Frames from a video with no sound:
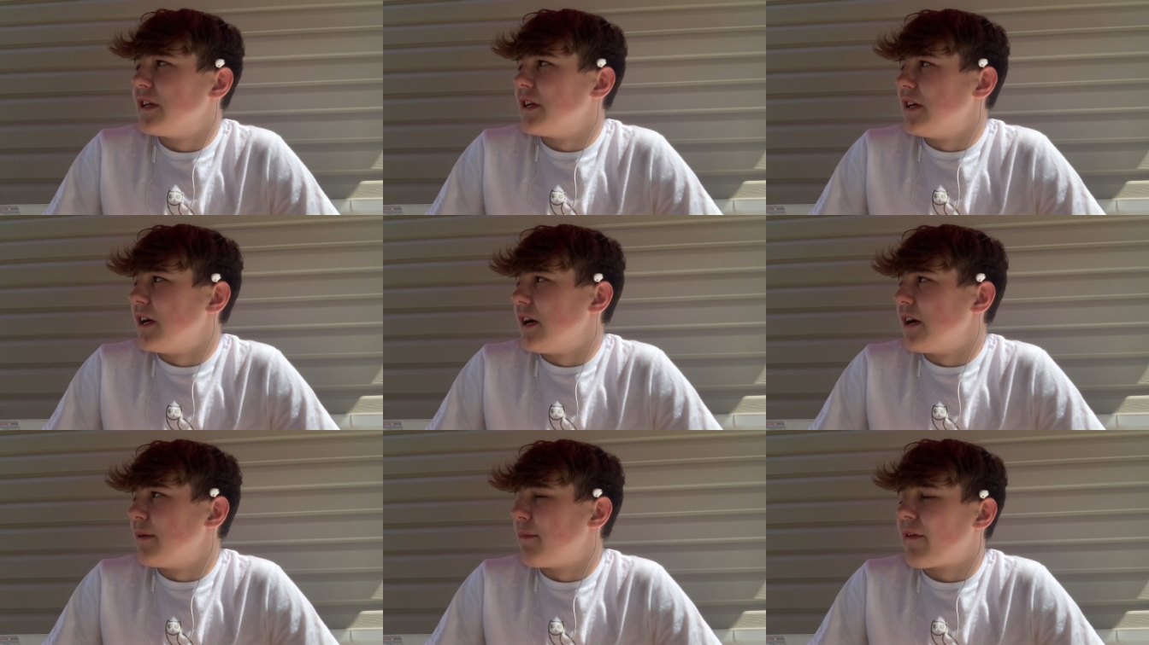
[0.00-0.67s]

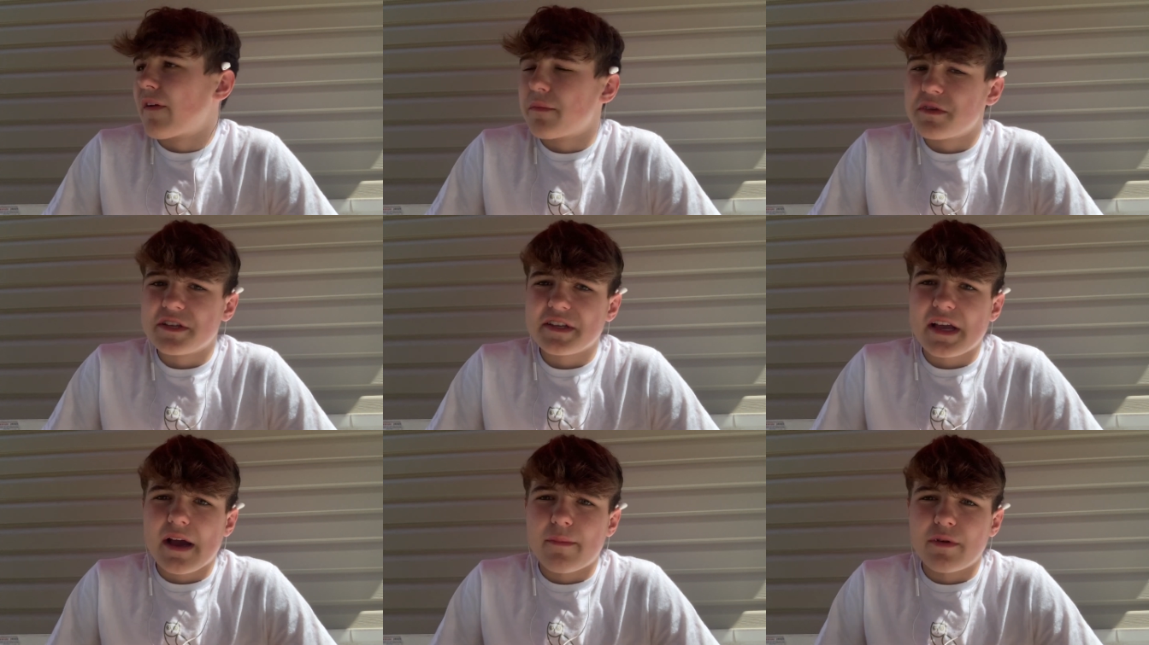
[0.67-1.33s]
My family has a
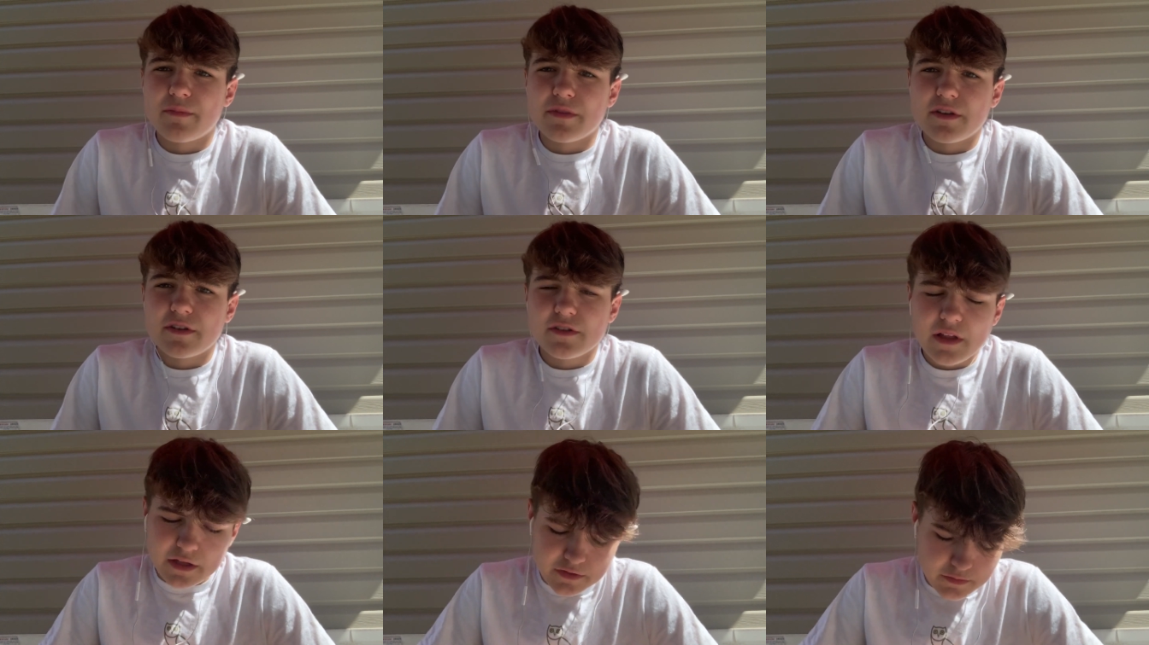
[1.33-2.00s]
cabin up there,
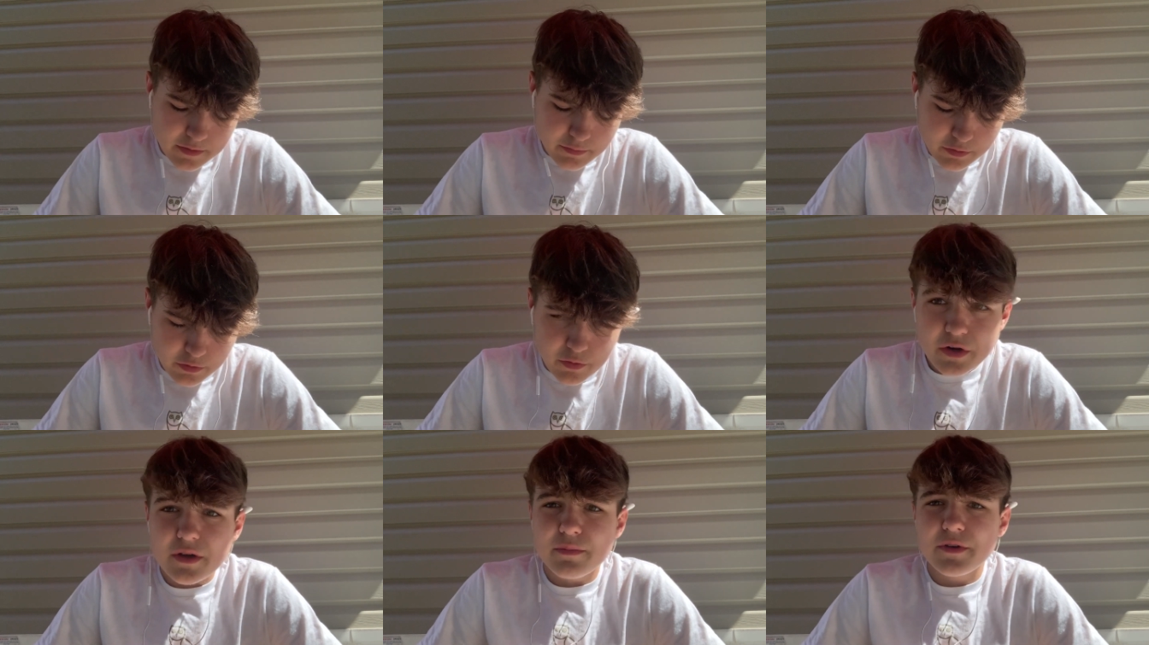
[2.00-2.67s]
so that's where I'm
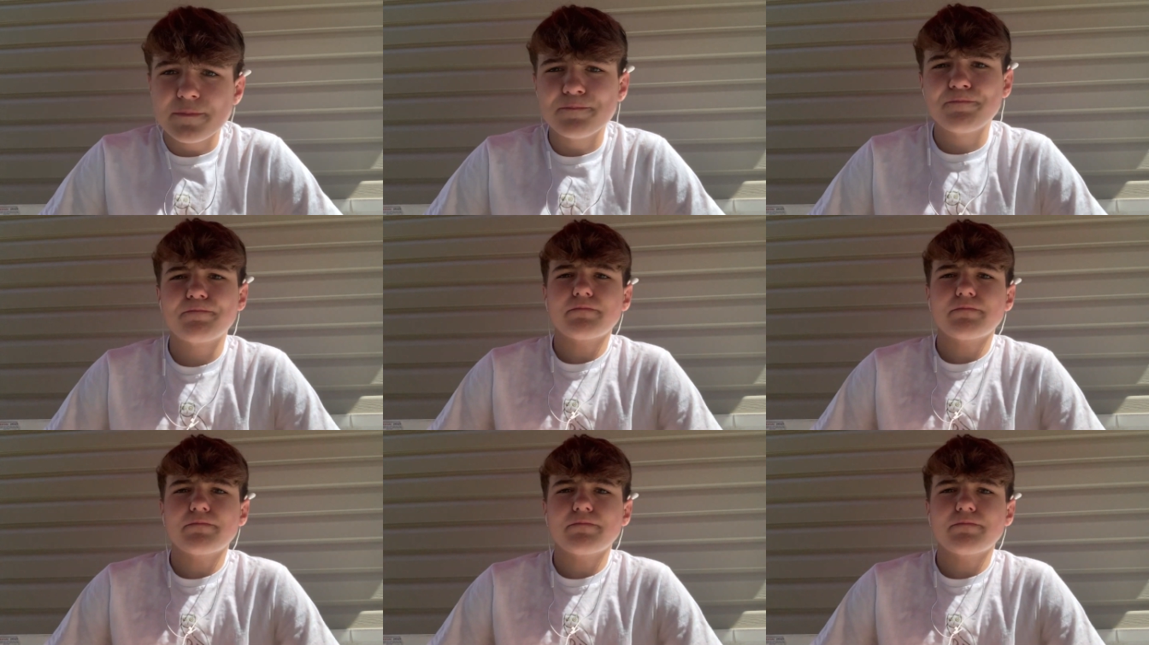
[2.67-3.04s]
recording up here.